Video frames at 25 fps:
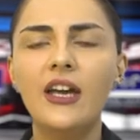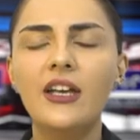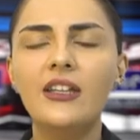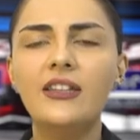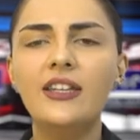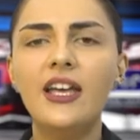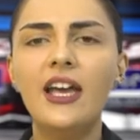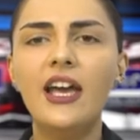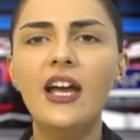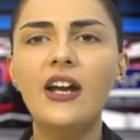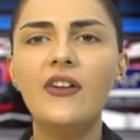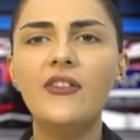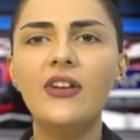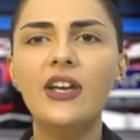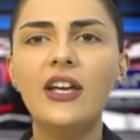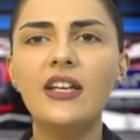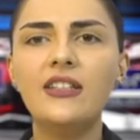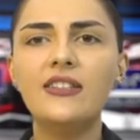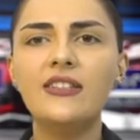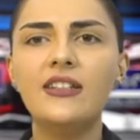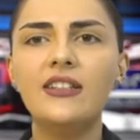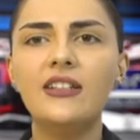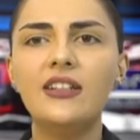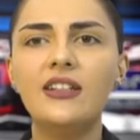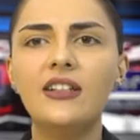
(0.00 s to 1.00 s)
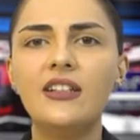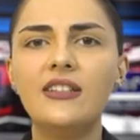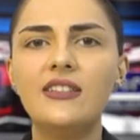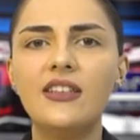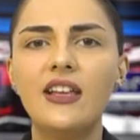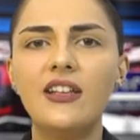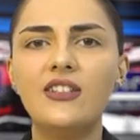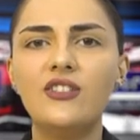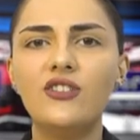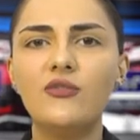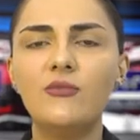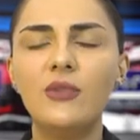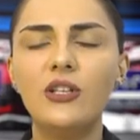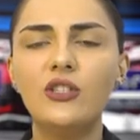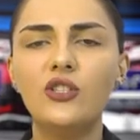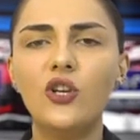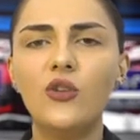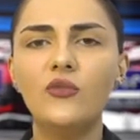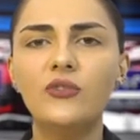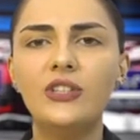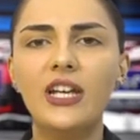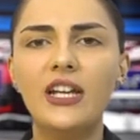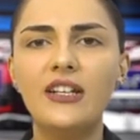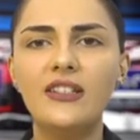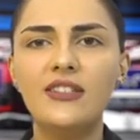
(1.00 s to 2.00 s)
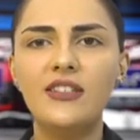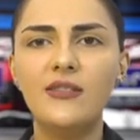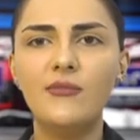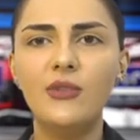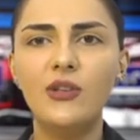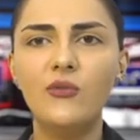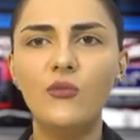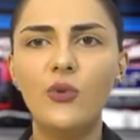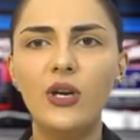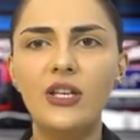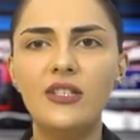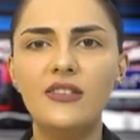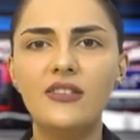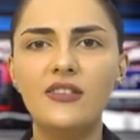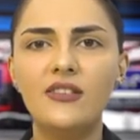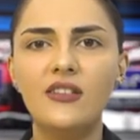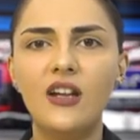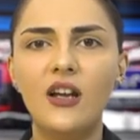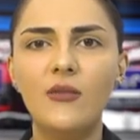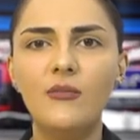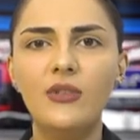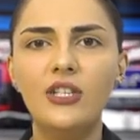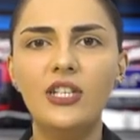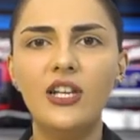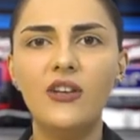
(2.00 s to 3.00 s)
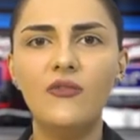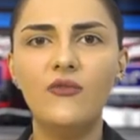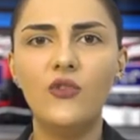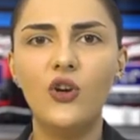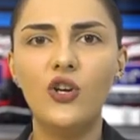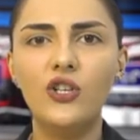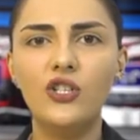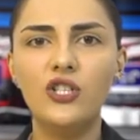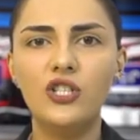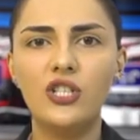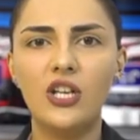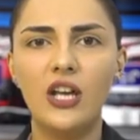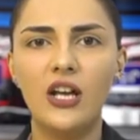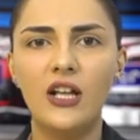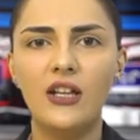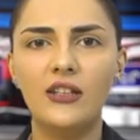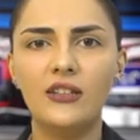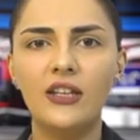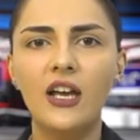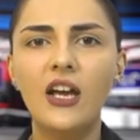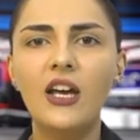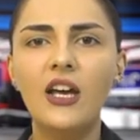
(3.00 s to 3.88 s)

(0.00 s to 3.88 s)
The areas needed a settlement of Dersim in Western Armenia were shelled.